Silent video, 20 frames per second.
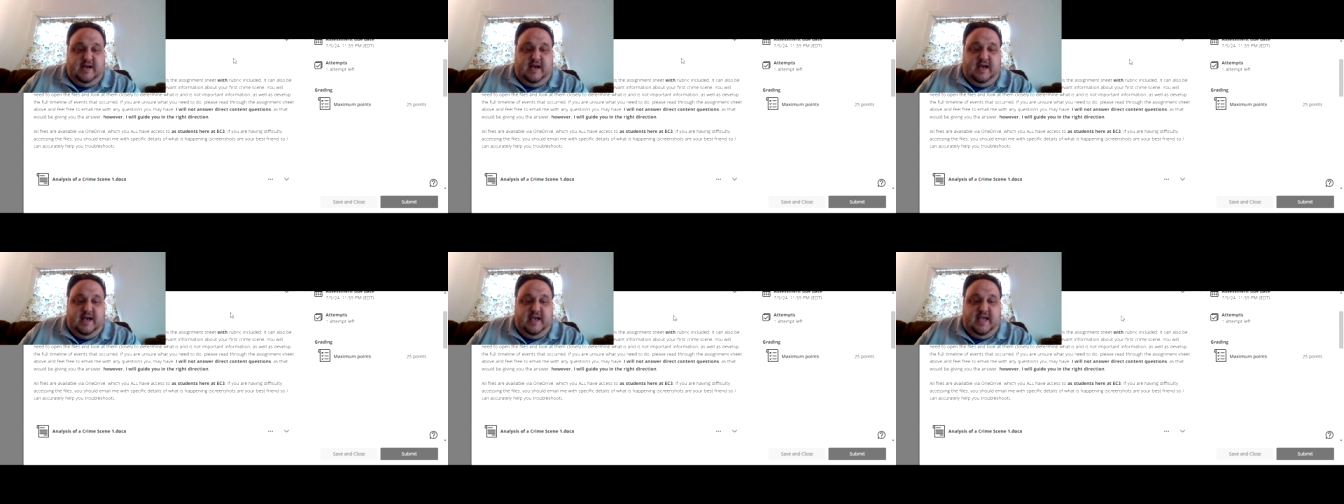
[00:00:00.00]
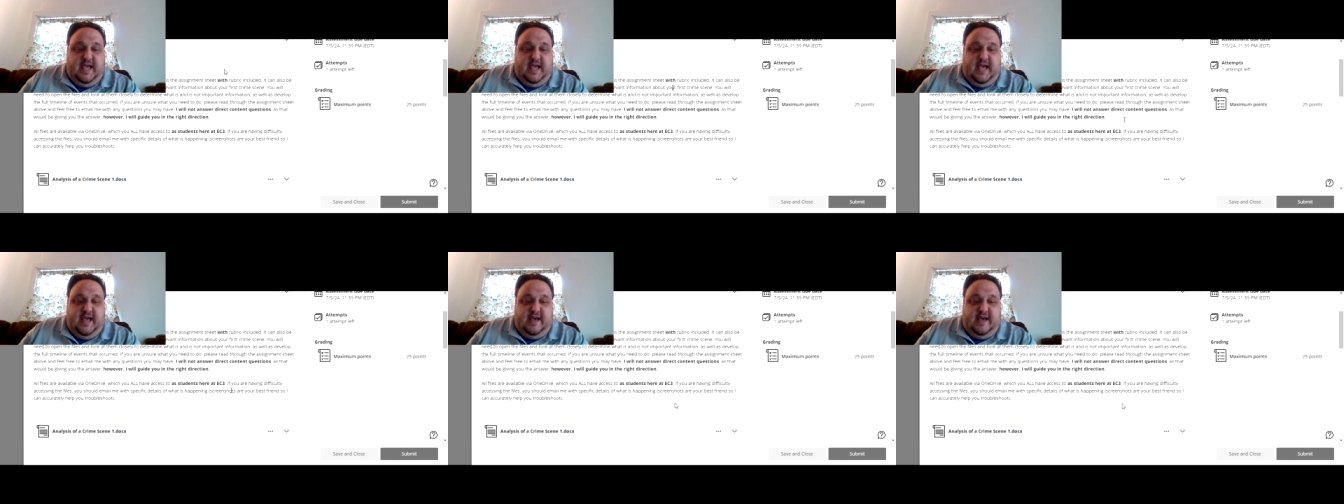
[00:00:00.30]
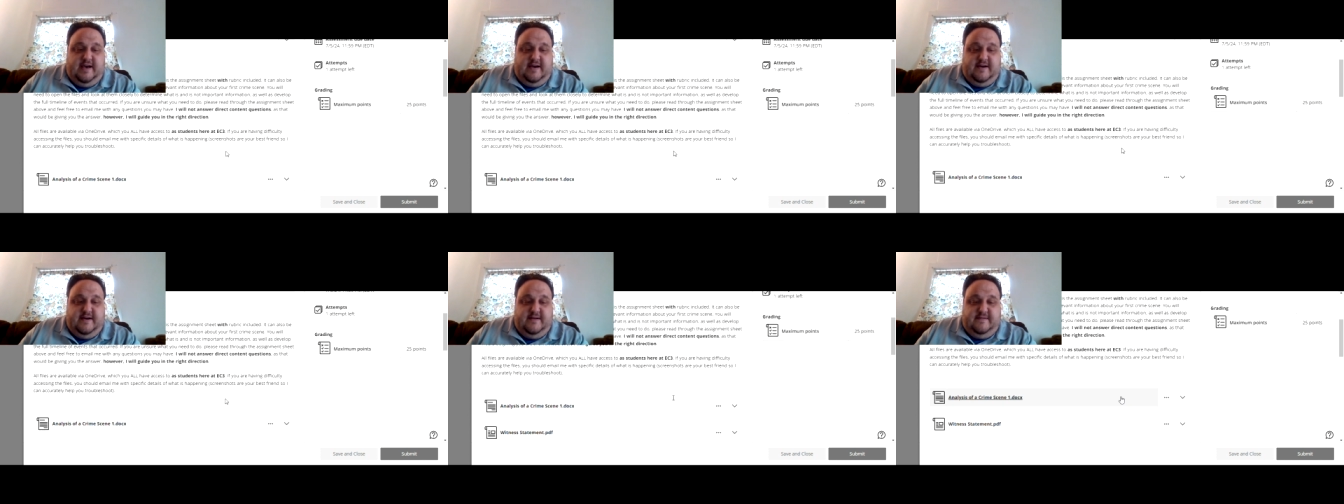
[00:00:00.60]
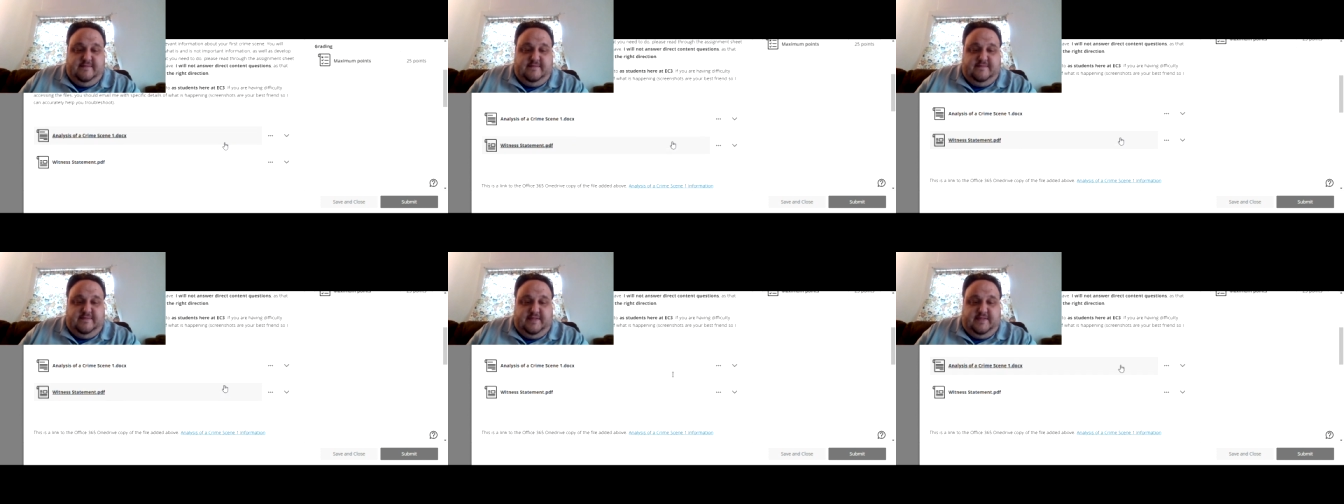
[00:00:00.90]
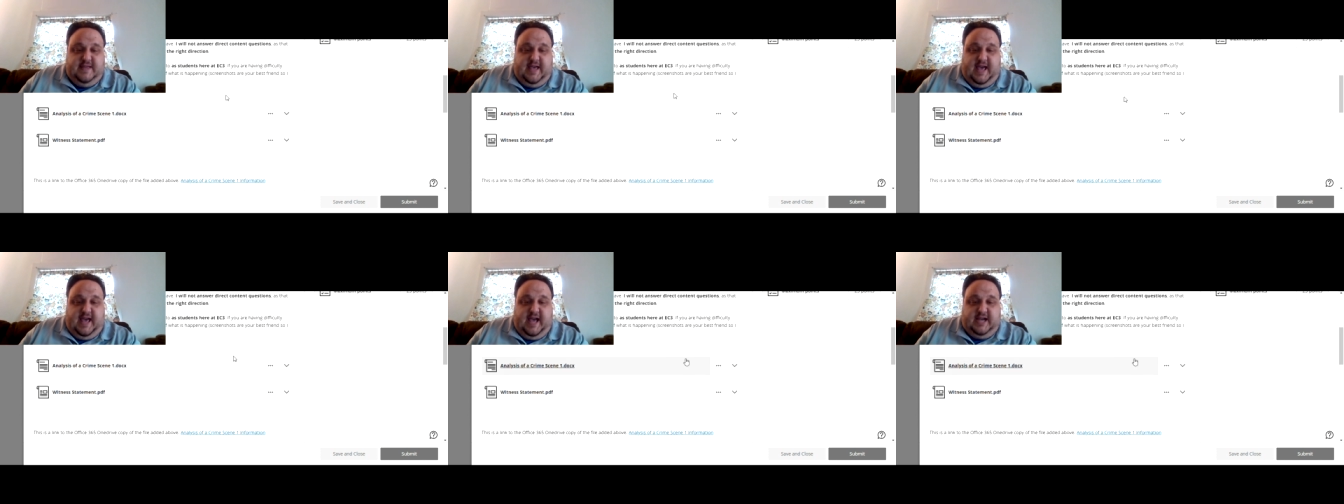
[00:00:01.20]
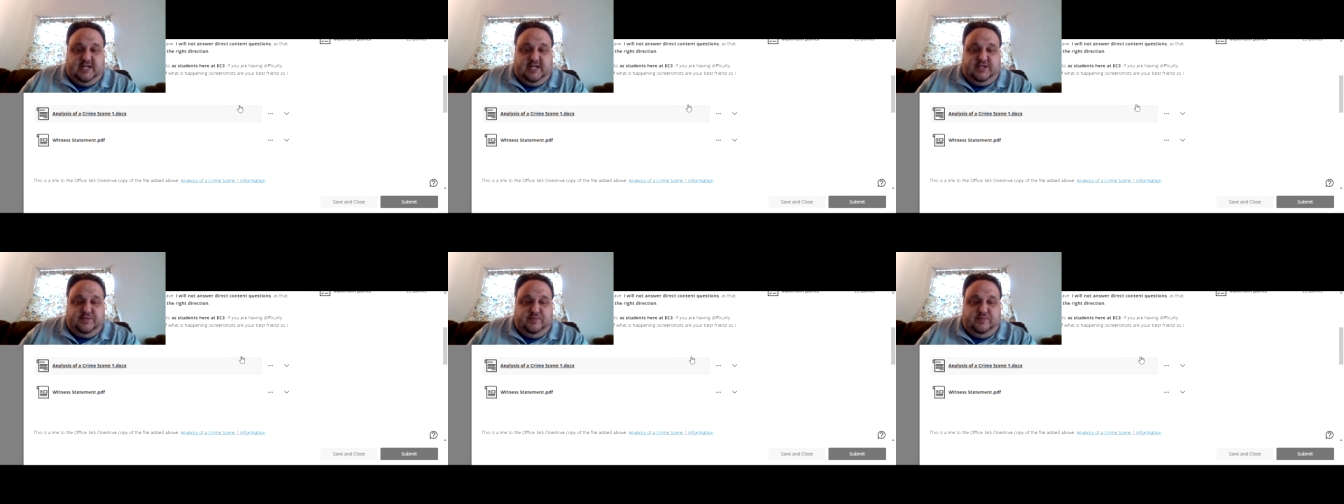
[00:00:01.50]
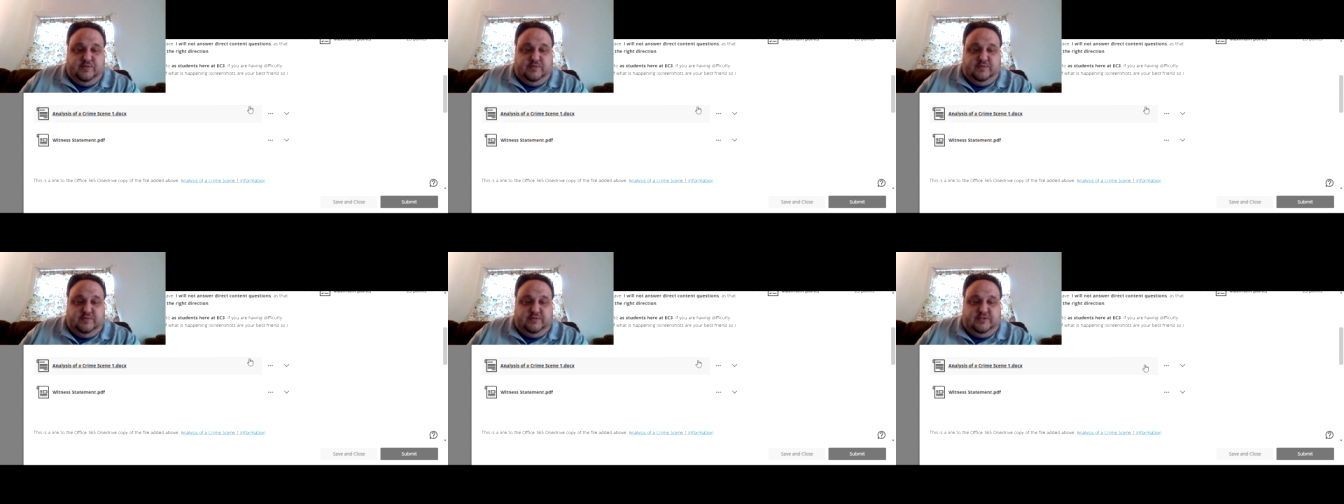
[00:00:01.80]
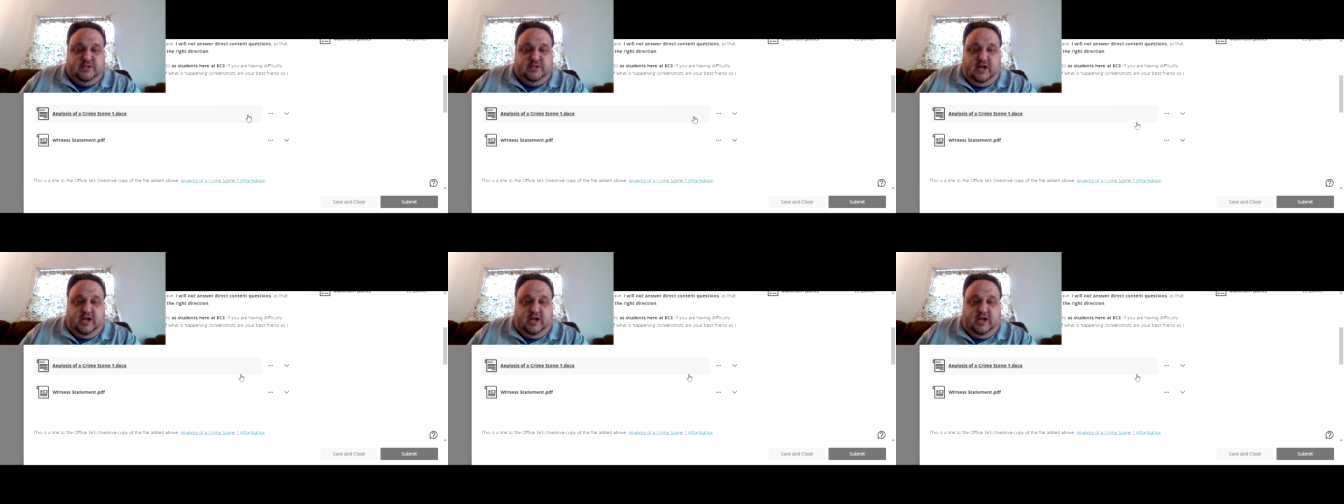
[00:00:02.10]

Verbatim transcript: I have the actual